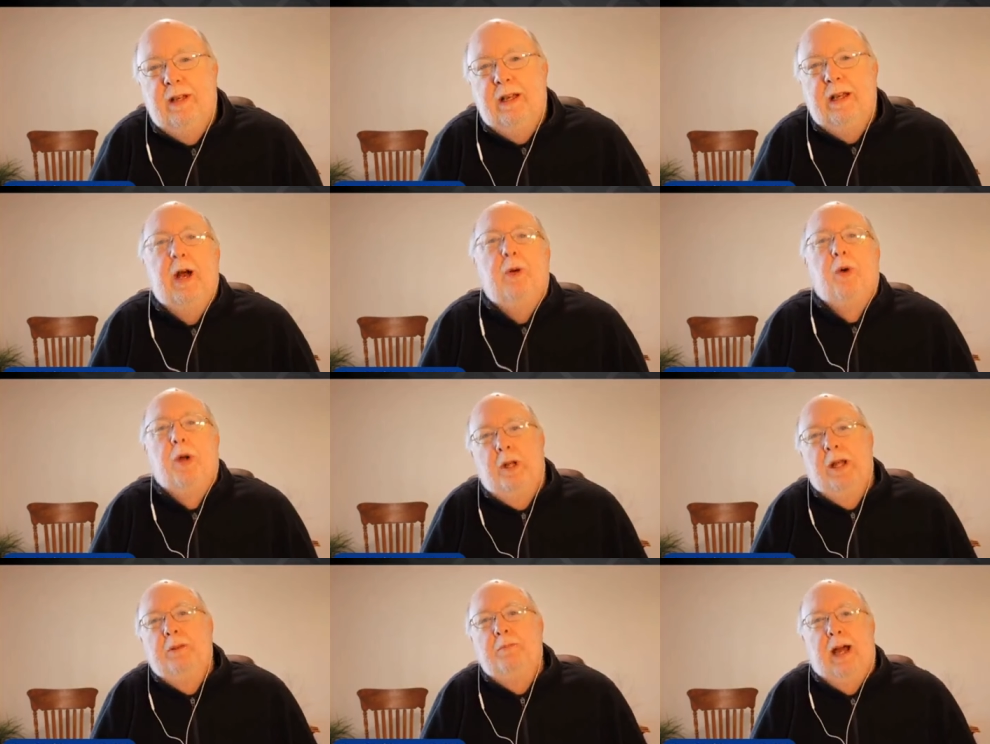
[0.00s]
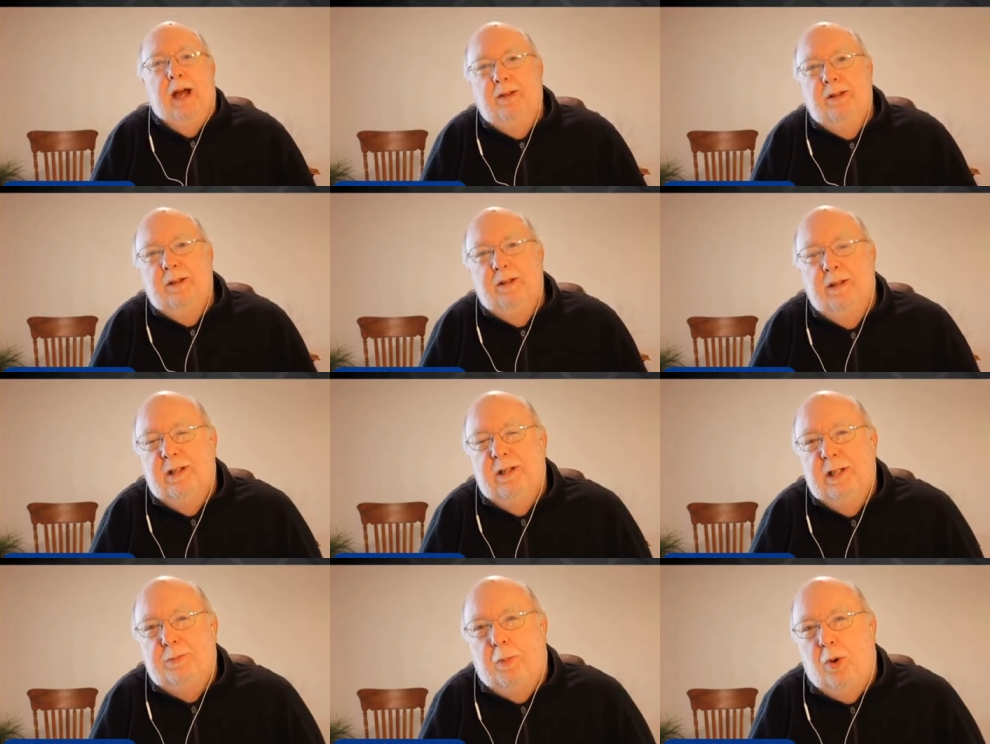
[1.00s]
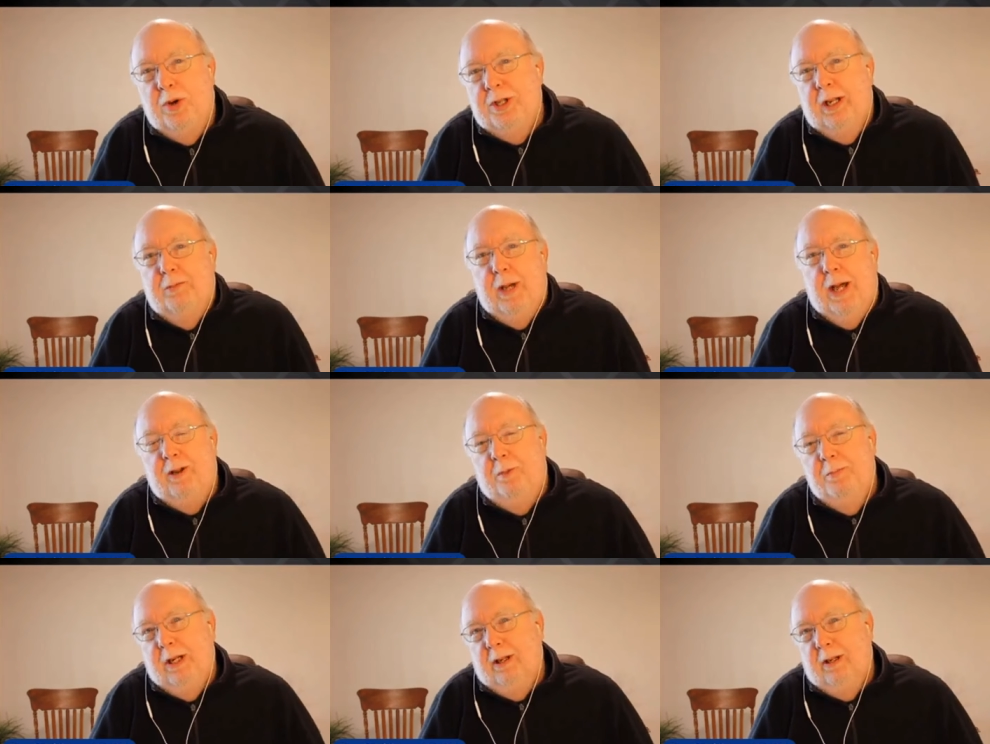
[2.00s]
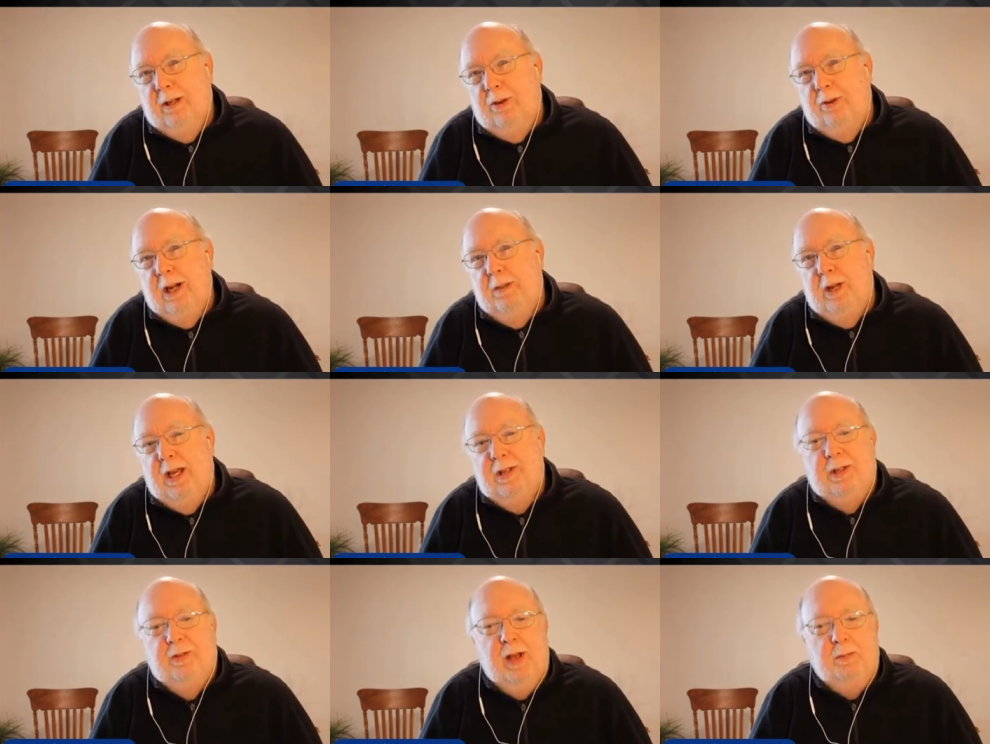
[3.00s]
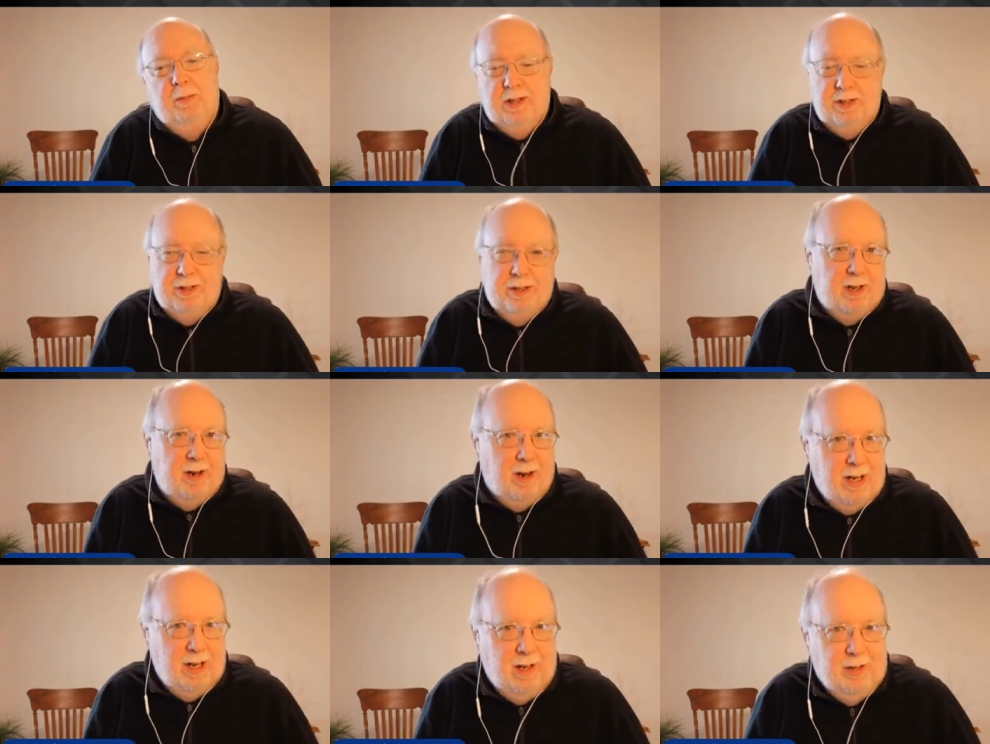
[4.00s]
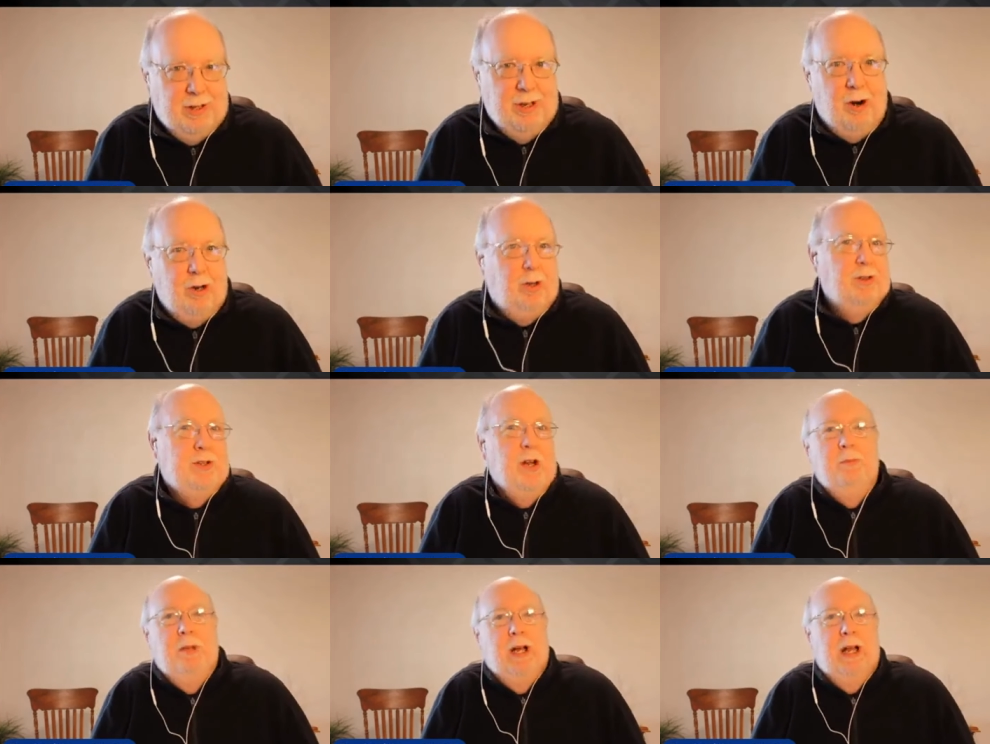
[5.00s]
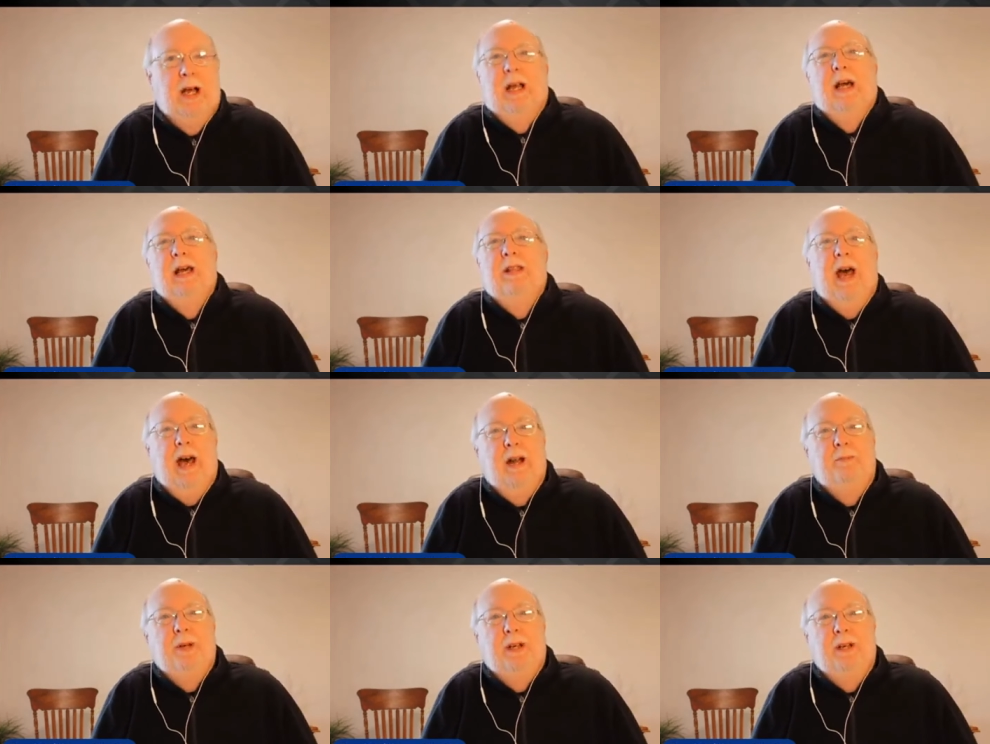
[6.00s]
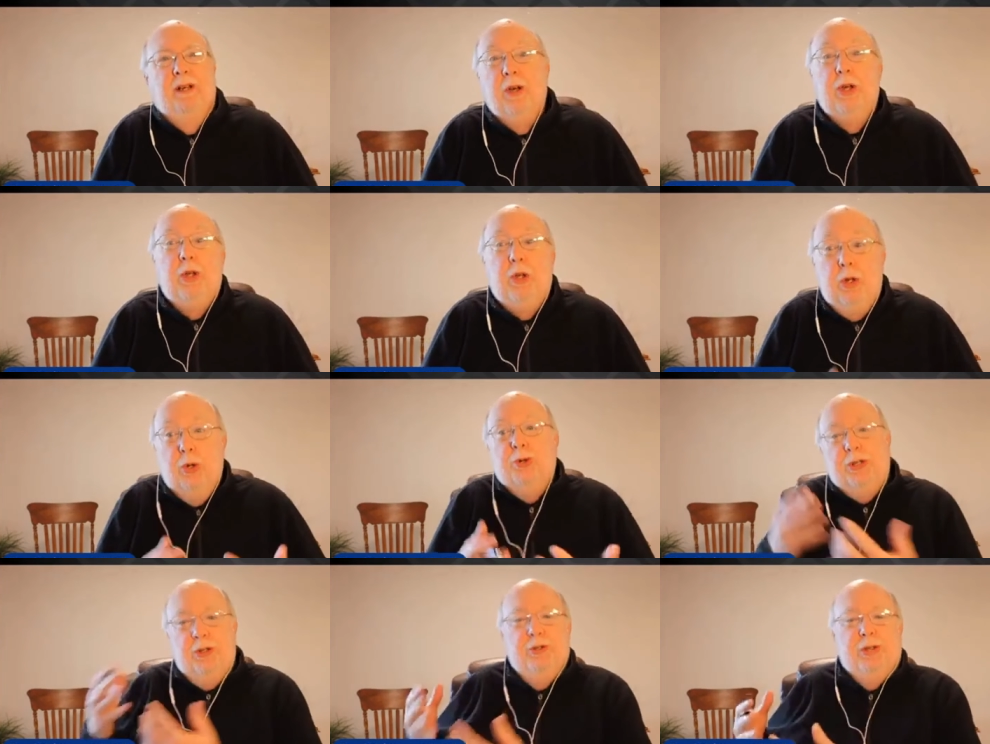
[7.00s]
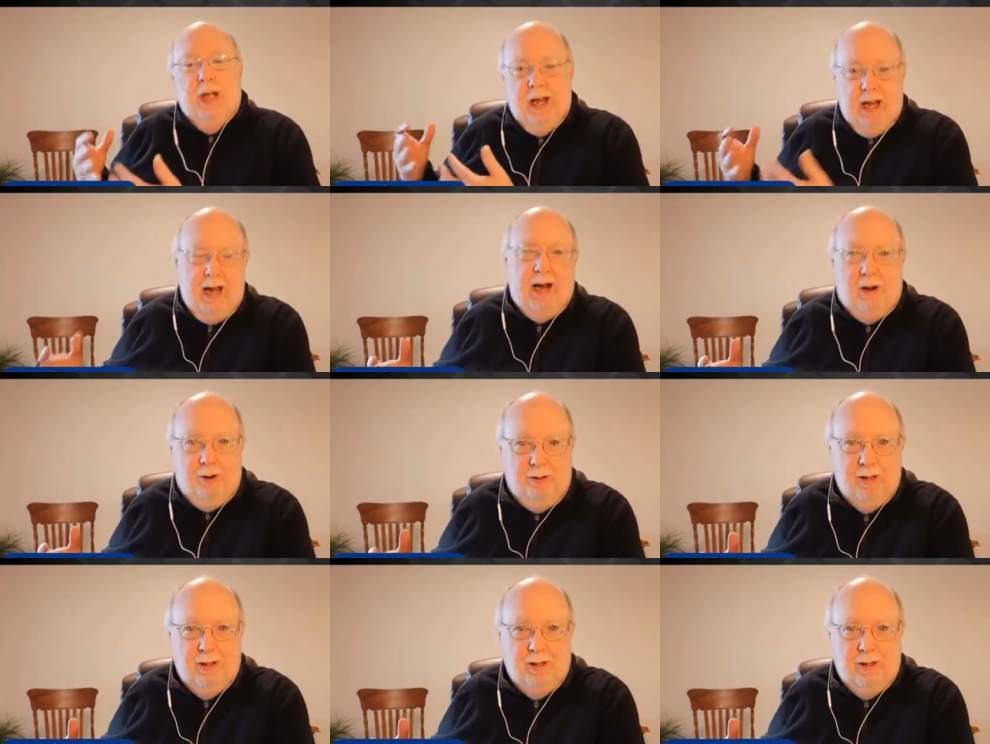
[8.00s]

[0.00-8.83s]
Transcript: inequitable impact, the, the disproportionate impact on middle and lower income Alaska families. This is an this is an article that's going to be a lot like that. I mean, you you say now